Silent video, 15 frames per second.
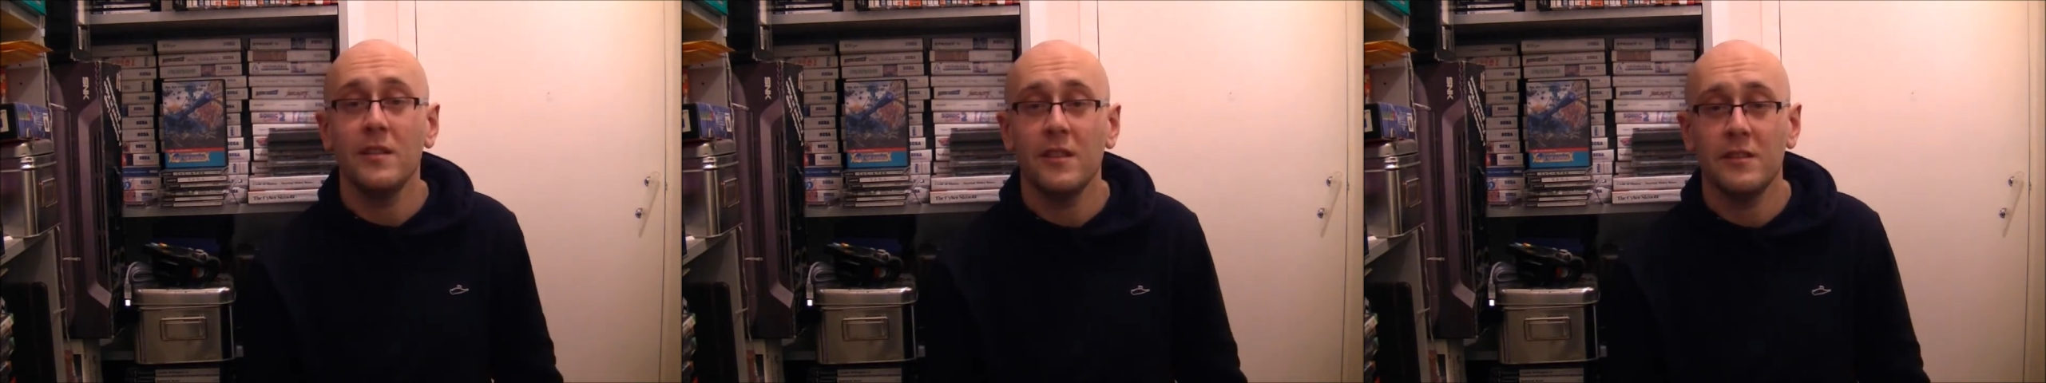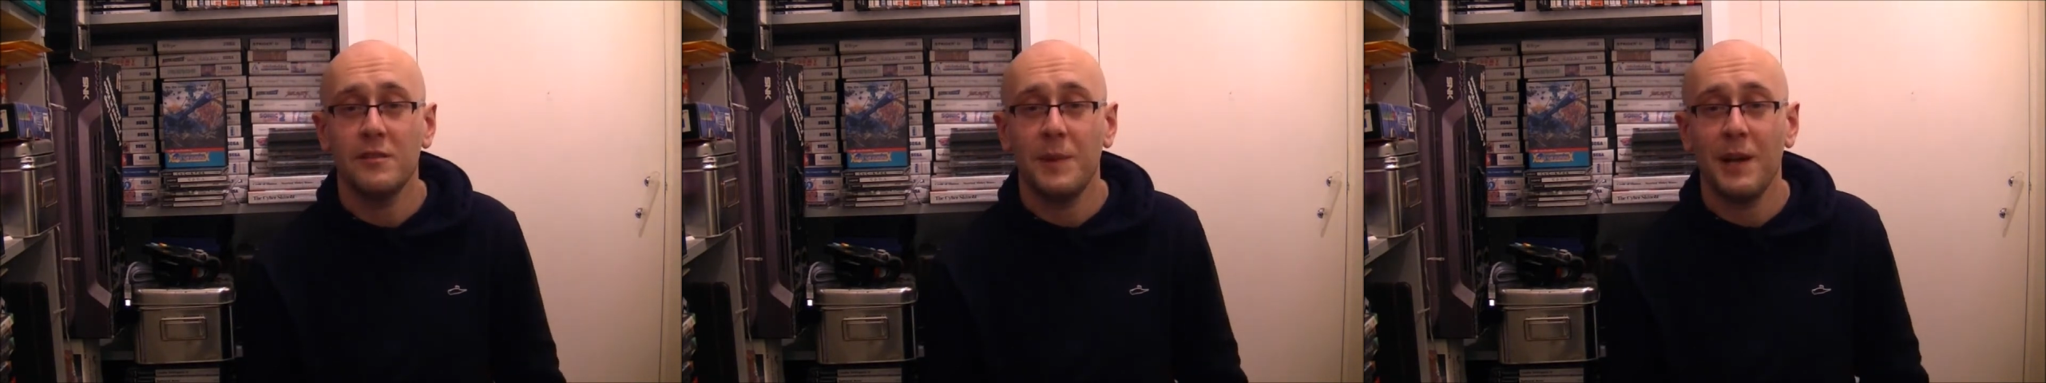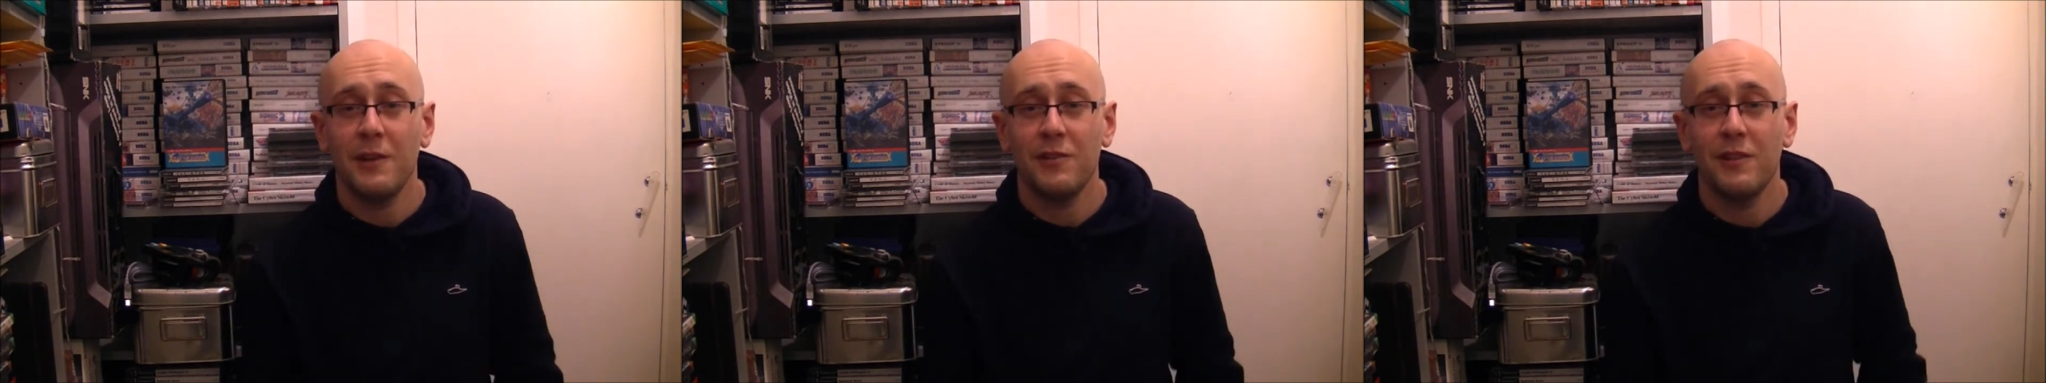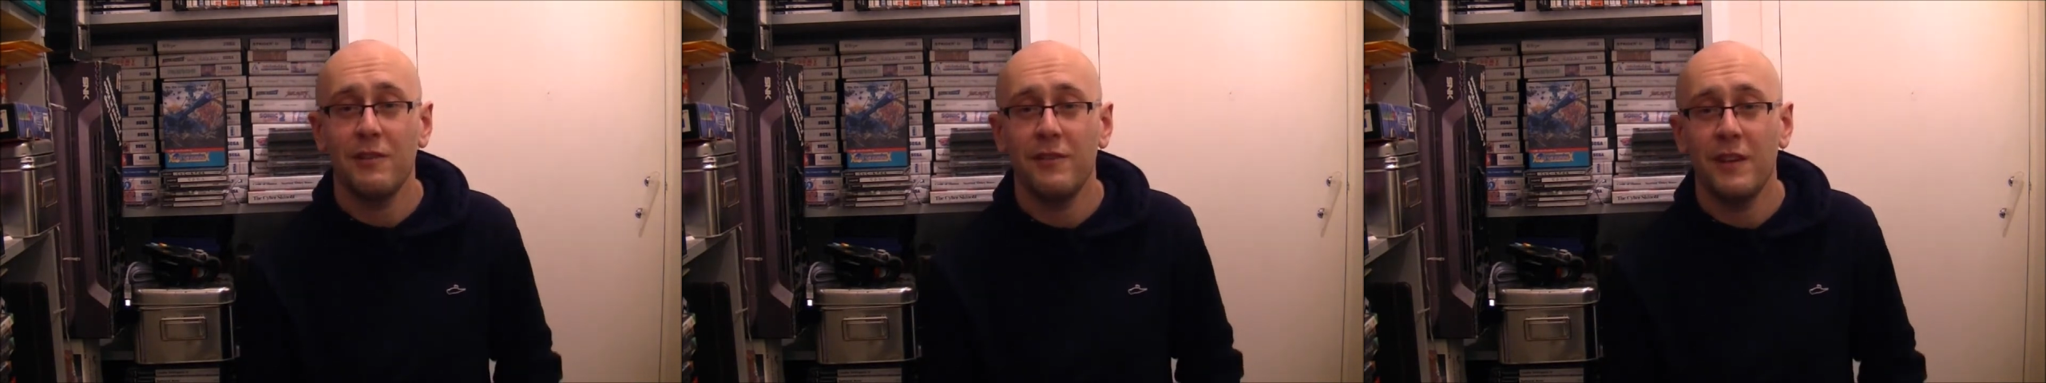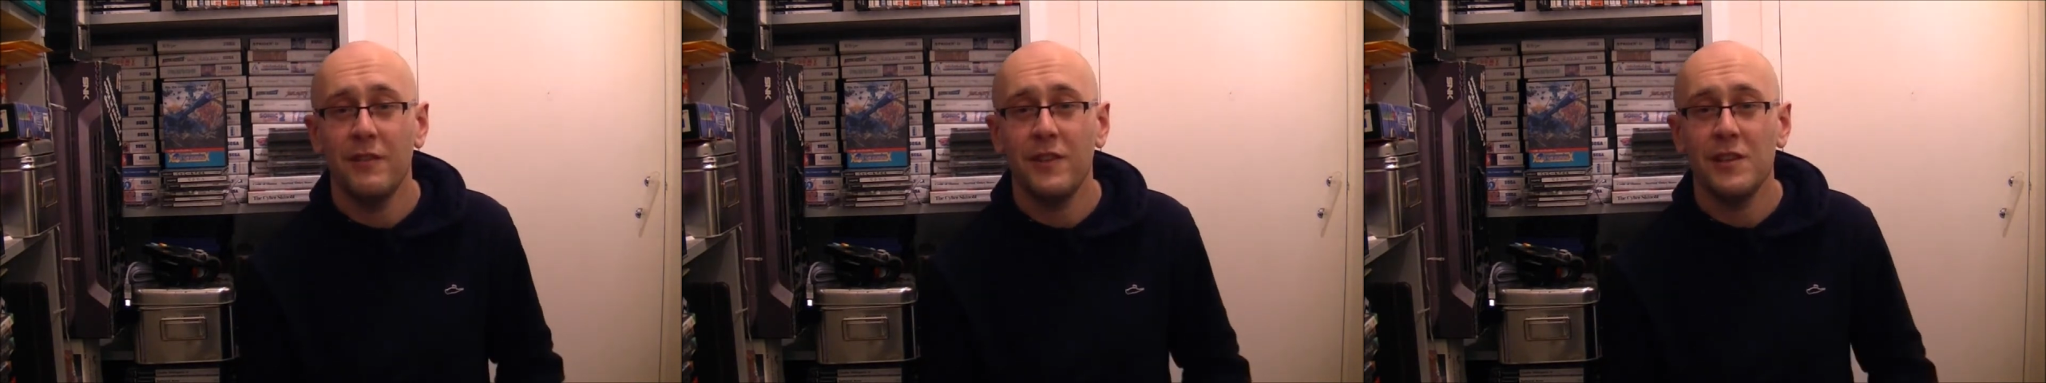It's about
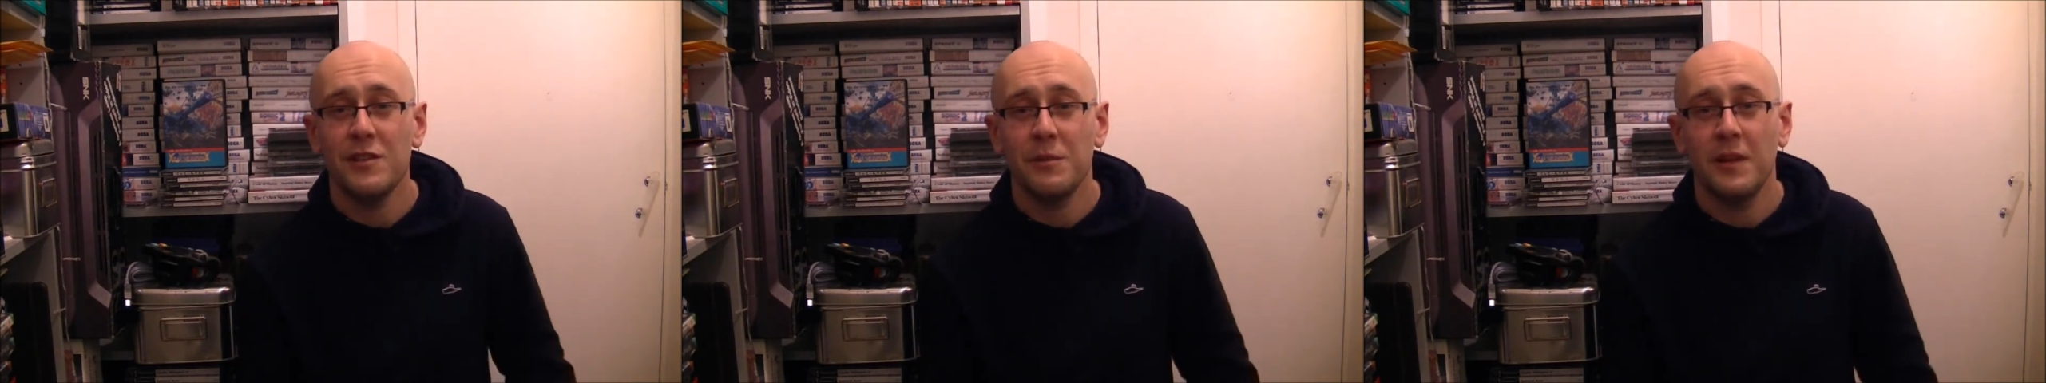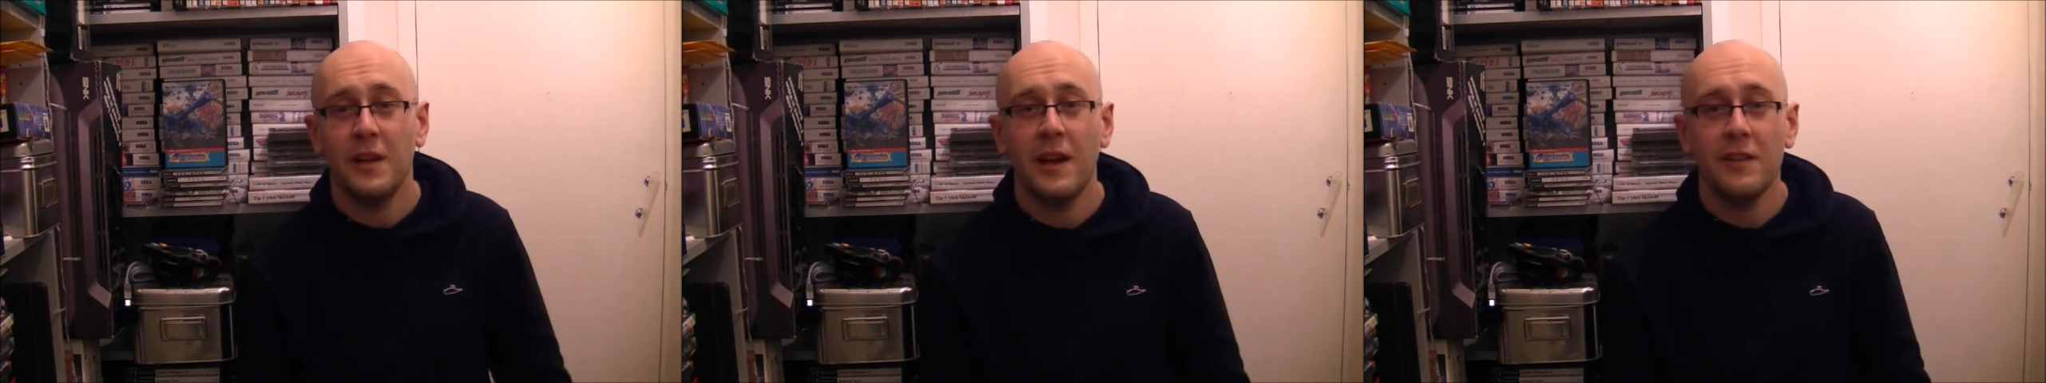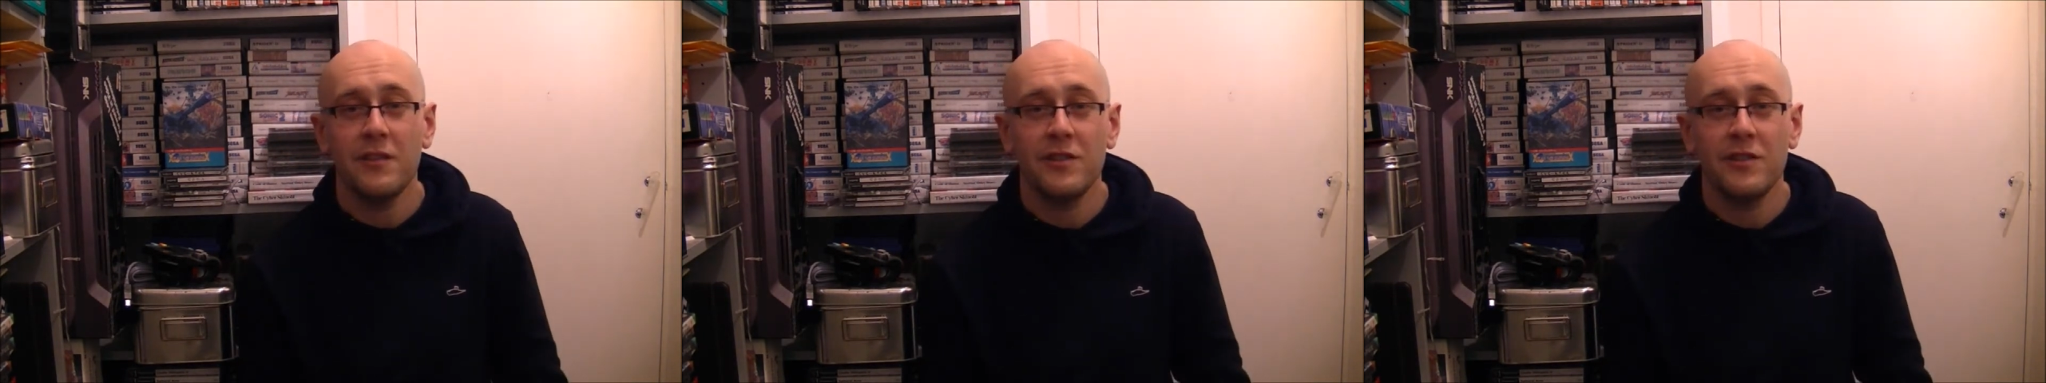£3.50, something like that,